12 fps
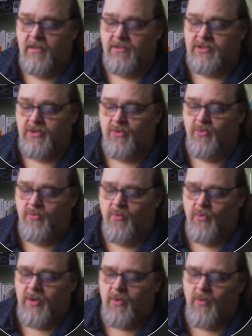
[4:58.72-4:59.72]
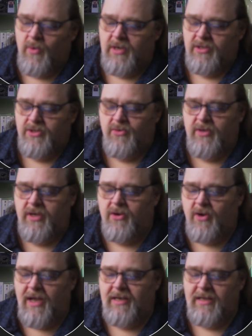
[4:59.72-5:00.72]
So what do I want to do
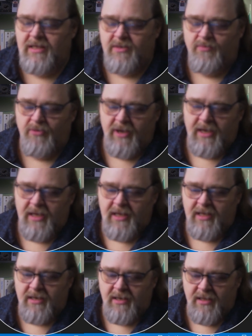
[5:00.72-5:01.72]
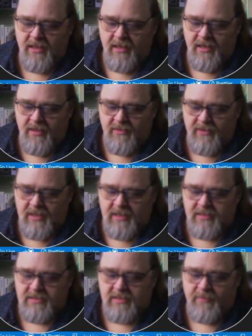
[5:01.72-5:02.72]
here? I need to bring in
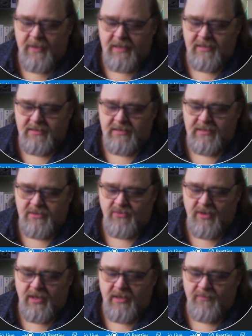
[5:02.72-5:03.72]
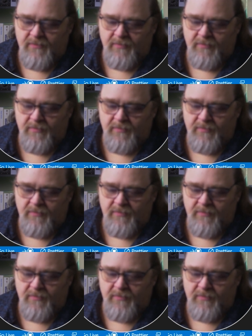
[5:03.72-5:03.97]
these dependencies, right?